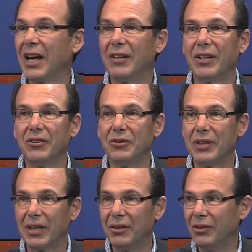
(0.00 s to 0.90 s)
and then you
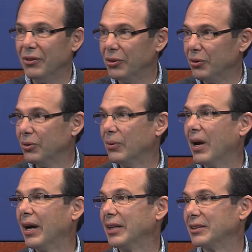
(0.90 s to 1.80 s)
get new
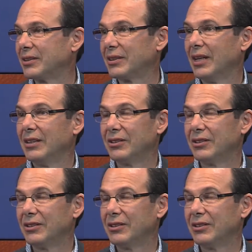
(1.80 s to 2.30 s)
ice.